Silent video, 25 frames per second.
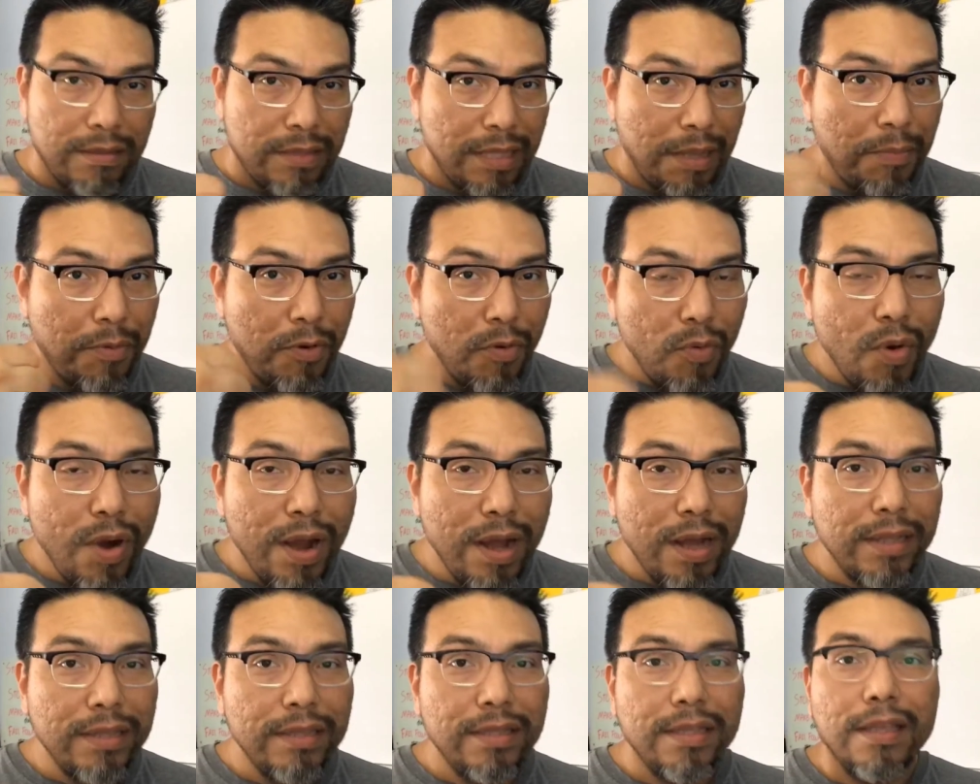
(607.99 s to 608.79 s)
Number
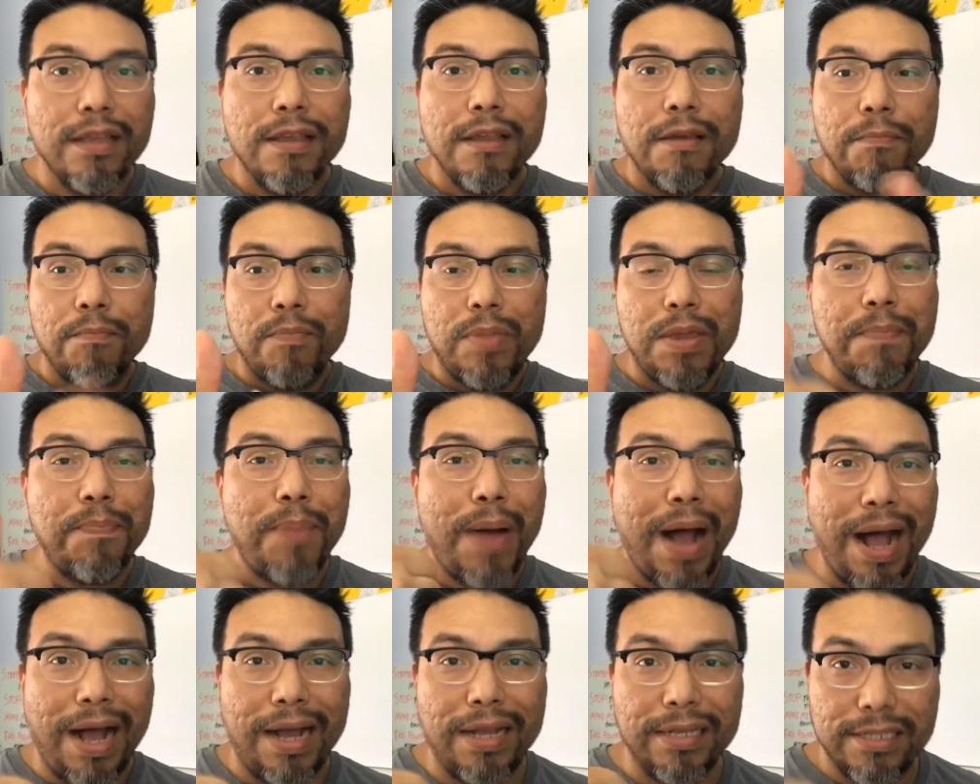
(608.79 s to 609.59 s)
one, be
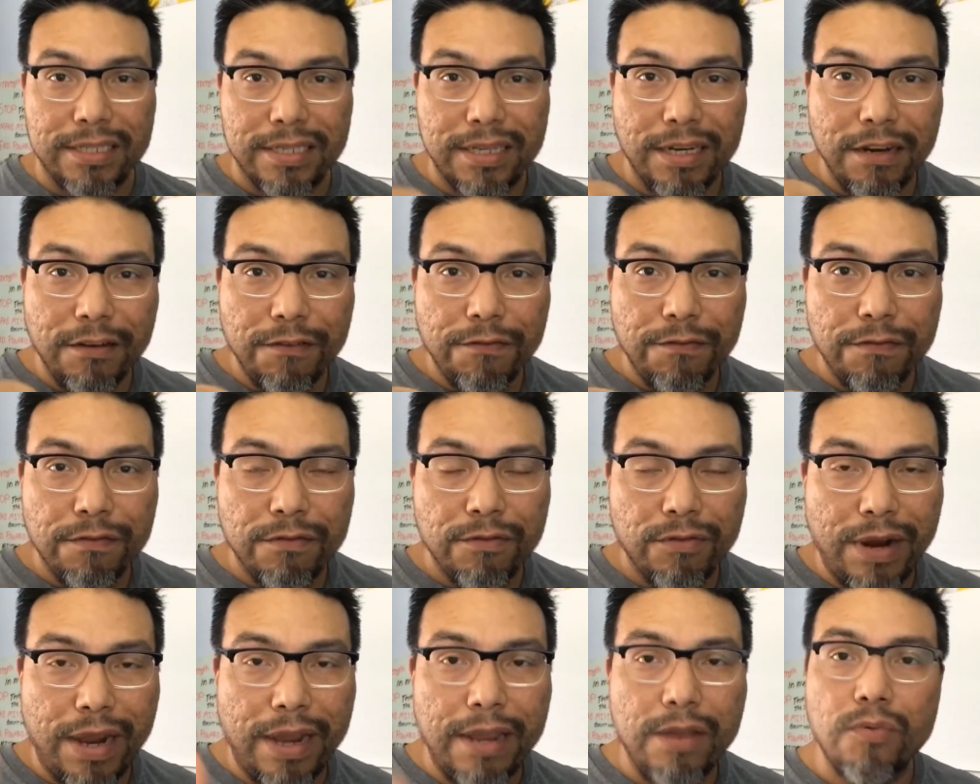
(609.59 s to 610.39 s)
positive,
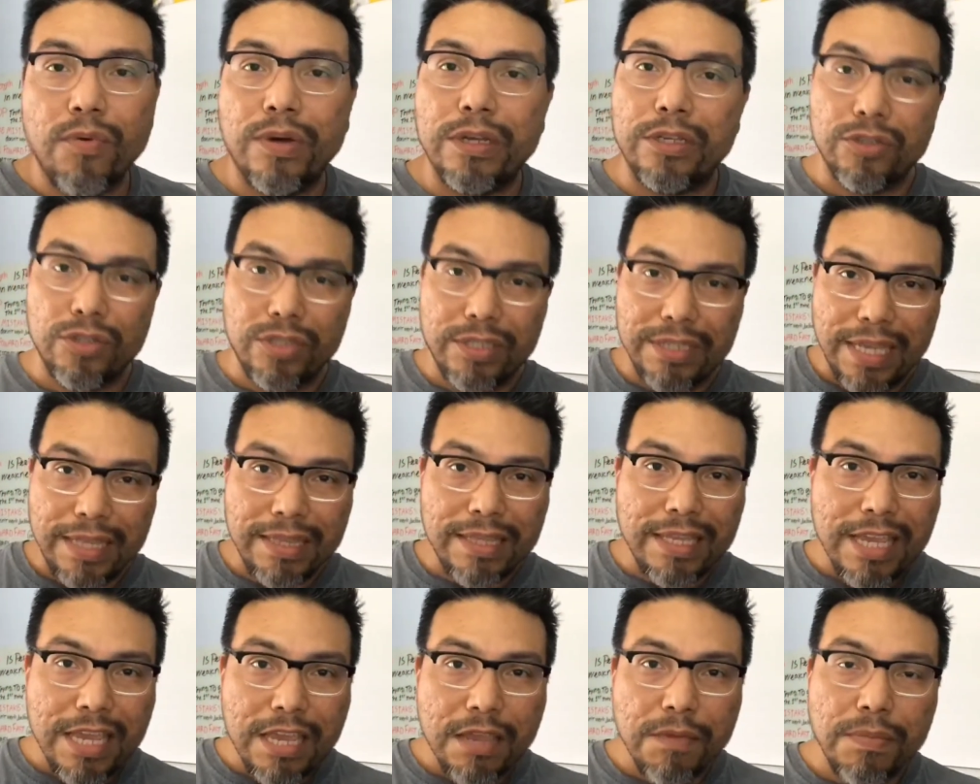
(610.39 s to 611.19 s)
right? When you
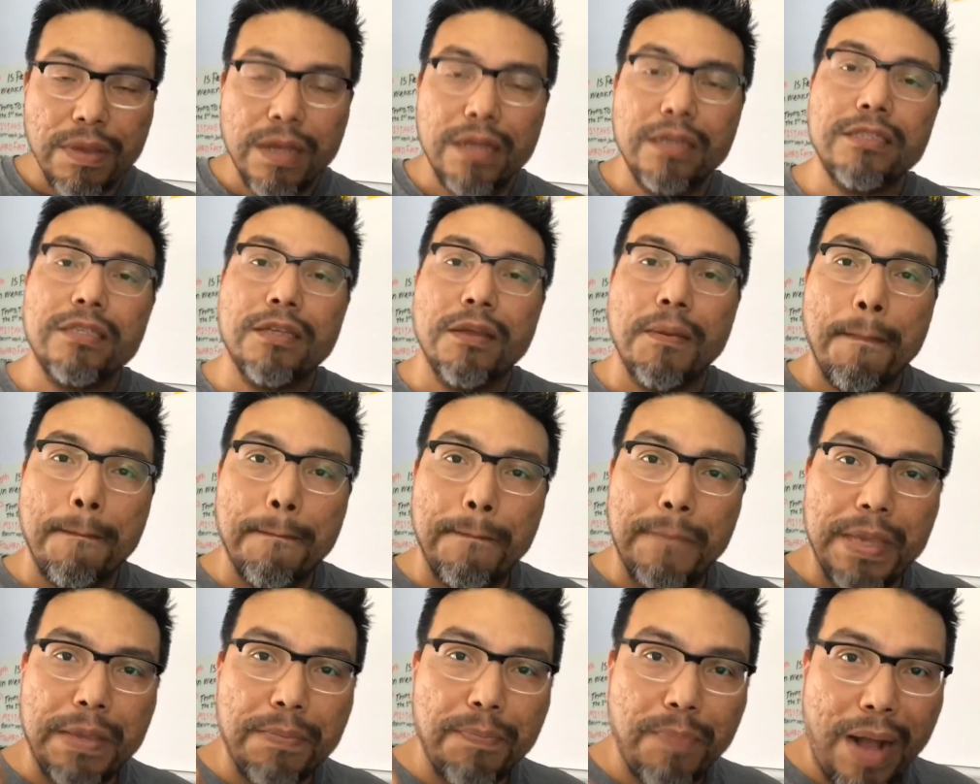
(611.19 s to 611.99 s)
send emails,
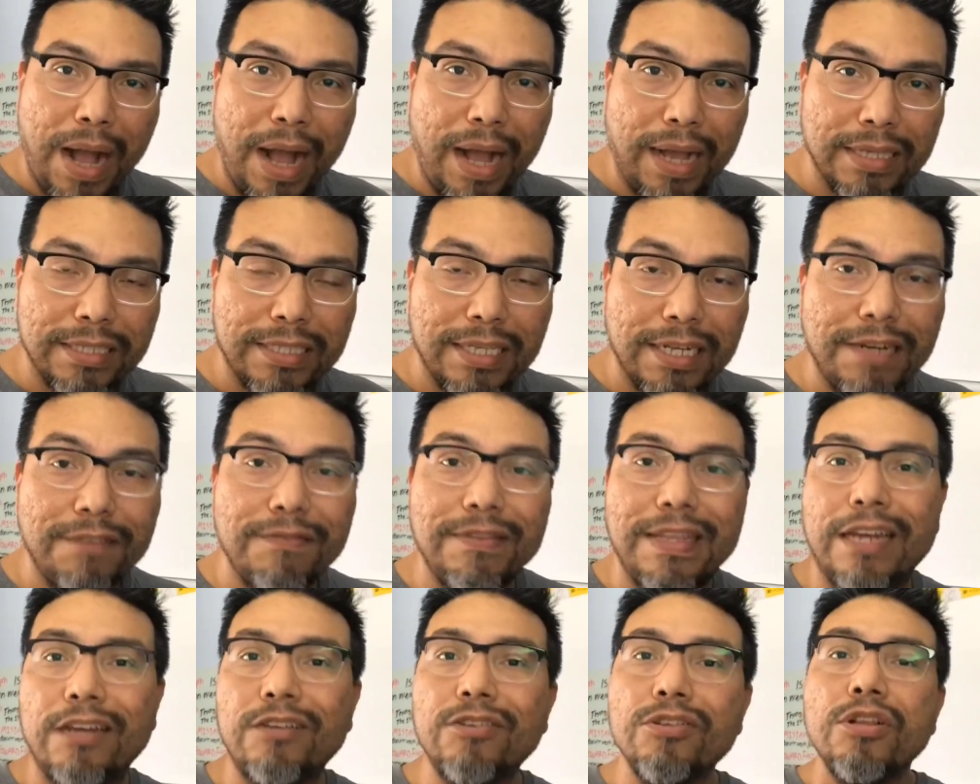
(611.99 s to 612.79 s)
be
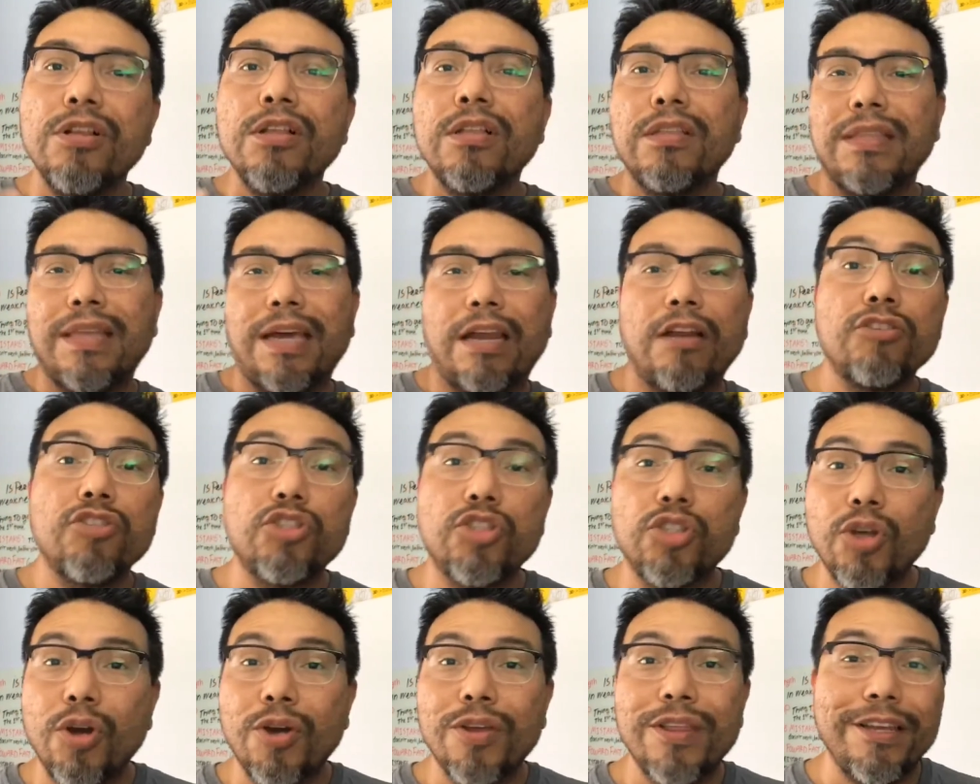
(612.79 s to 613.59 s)
positive. That'll that'll
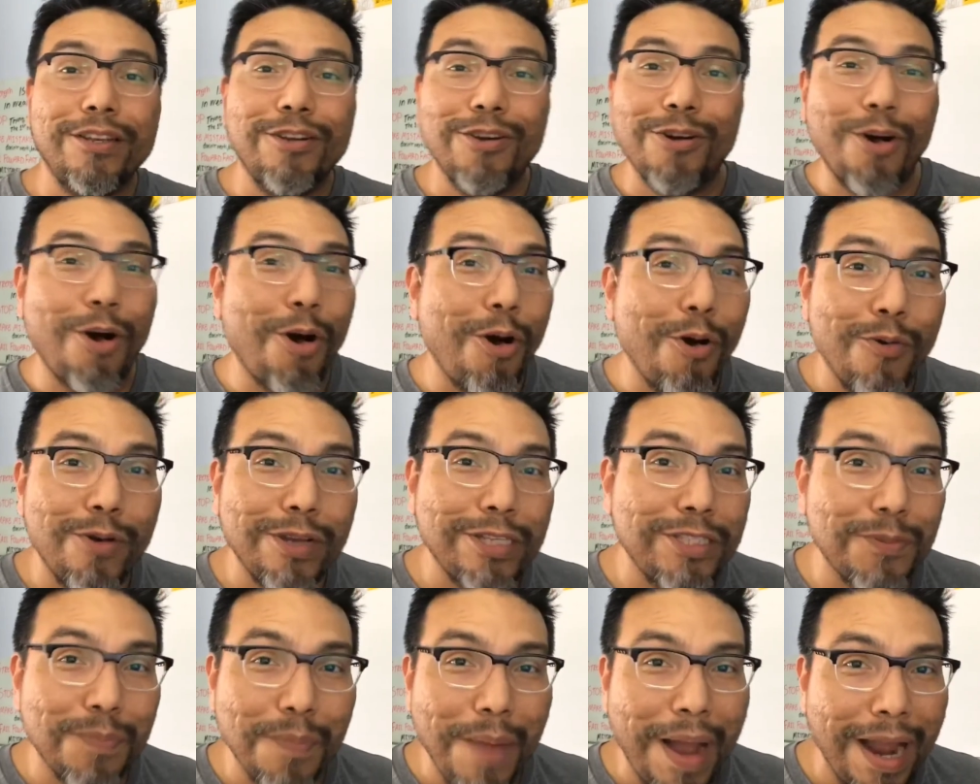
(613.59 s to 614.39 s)
show that you're
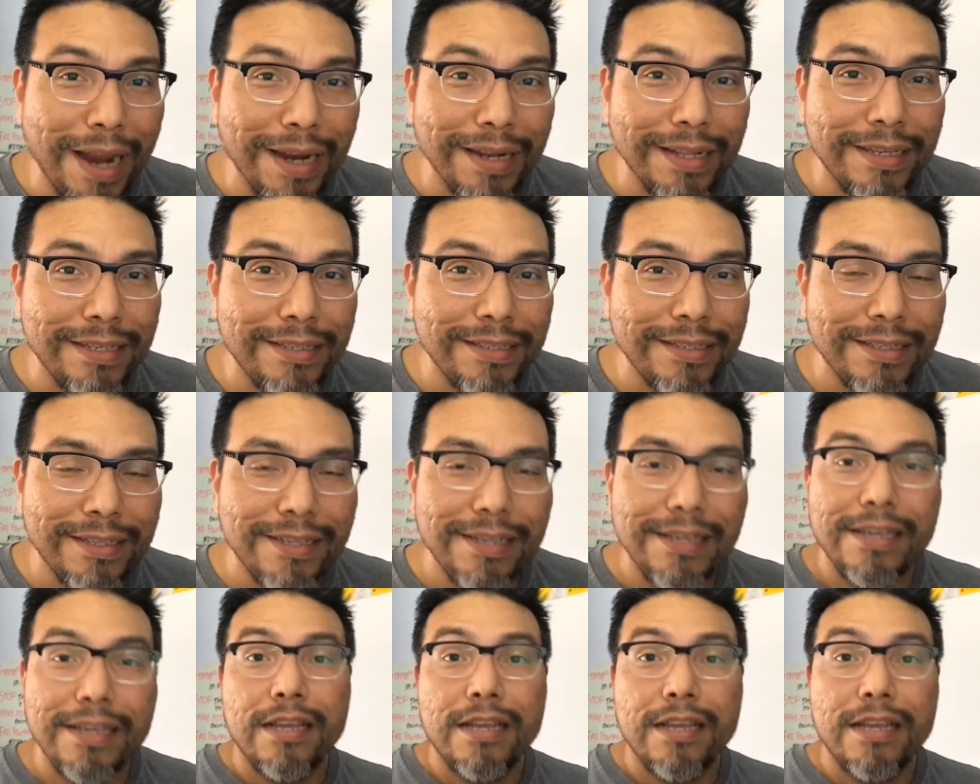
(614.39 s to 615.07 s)
always smiling.